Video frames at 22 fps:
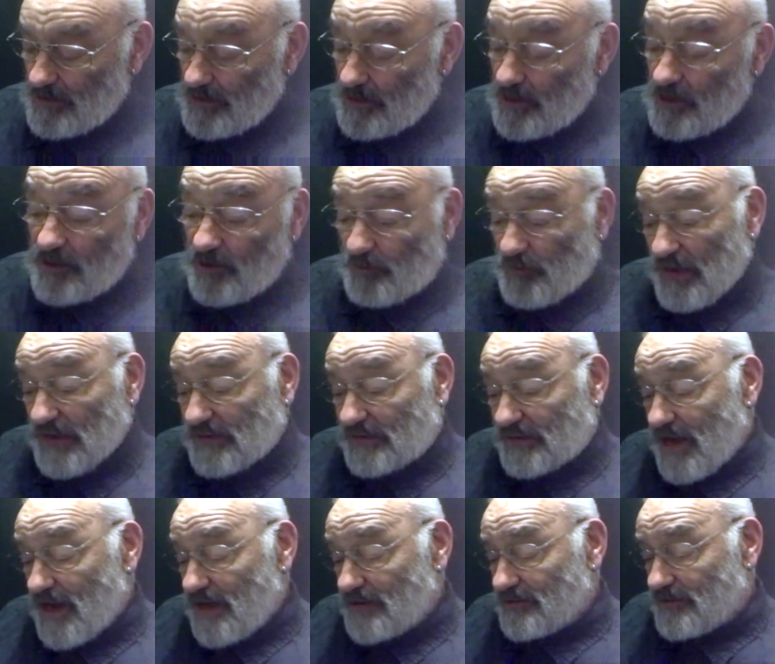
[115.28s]
The
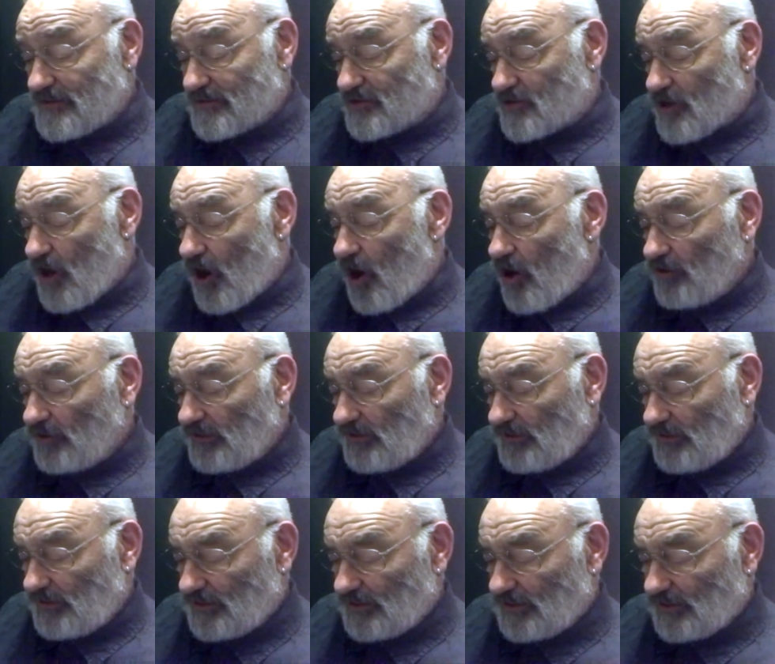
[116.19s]
pit head is
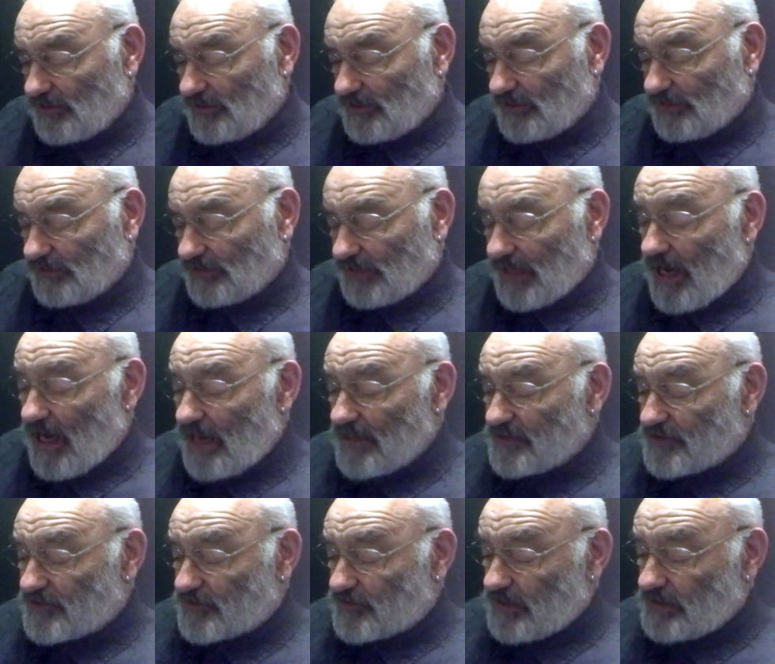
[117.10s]
gone, the
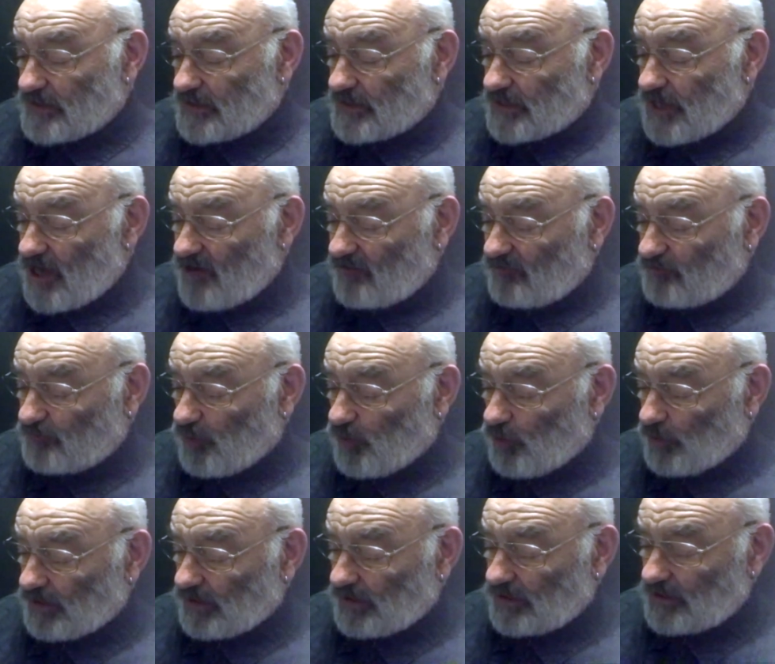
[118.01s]
high street is half
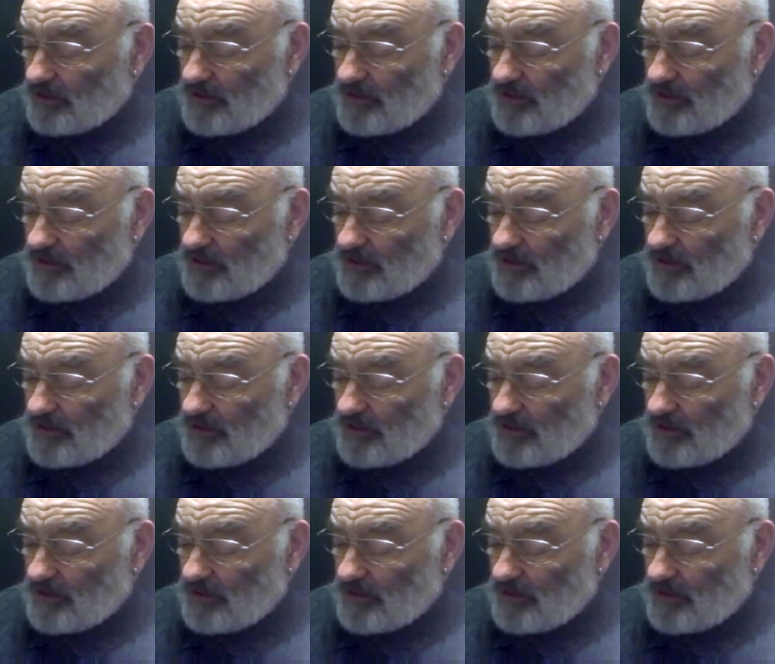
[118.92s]
boarded,